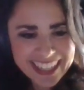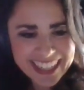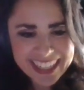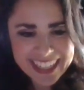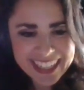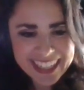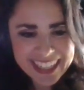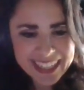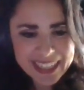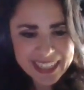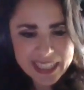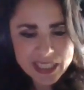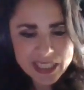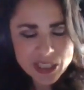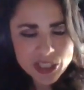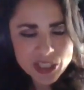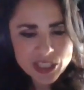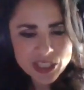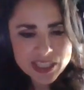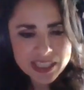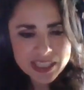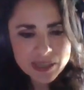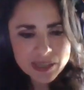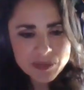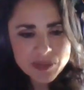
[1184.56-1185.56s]
it
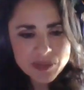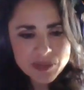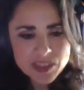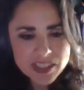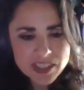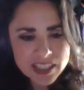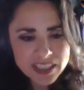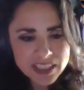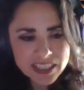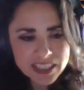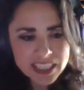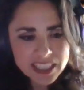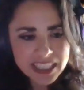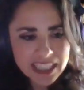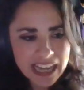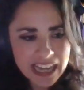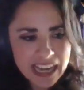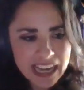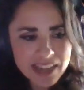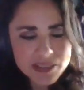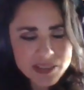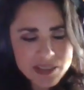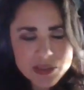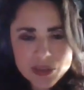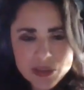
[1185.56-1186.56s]
just seems silly
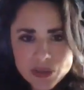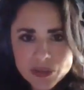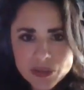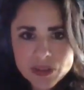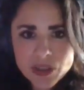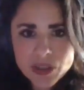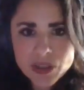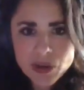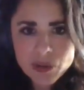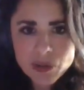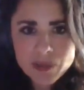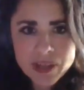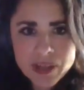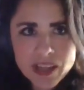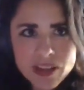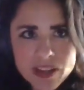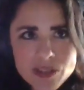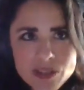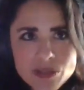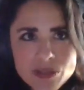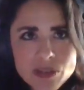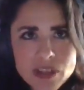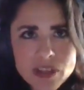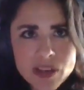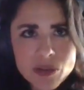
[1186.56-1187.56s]
not to, though,
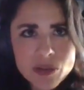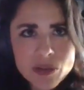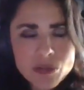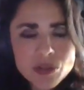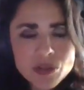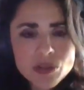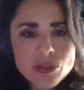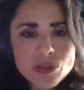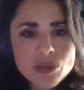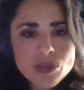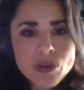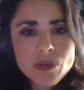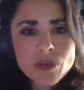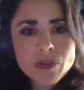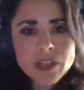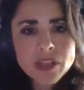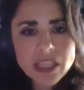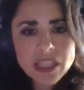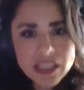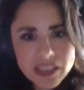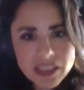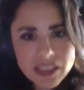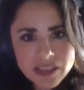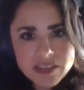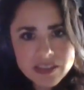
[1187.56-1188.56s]
because it was so
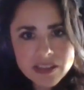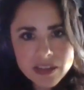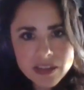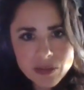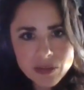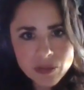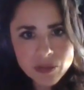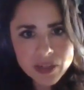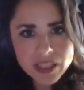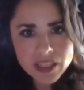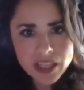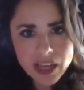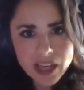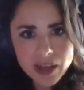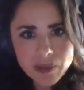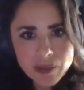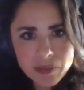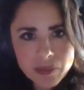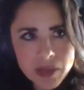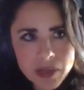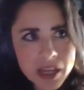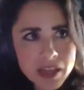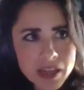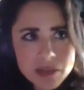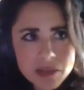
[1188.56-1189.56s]
easy with
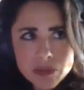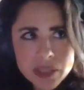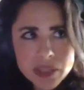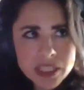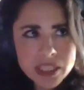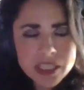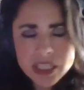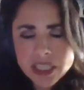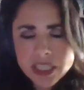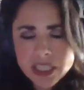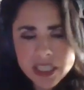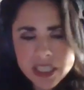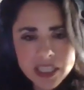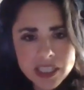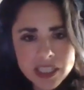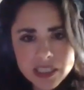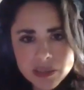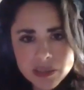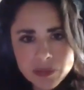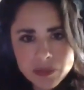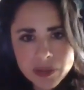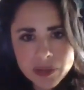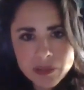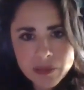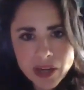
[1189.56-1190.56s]
him and we didn't need to
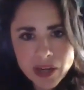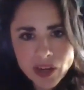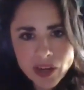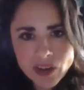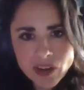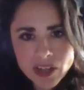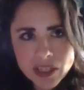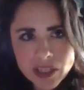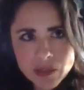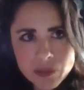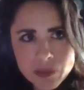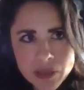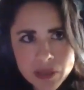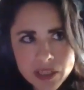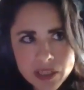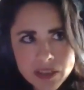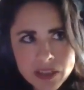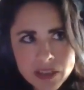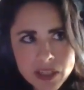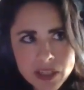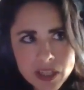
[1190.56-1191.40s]
be married, but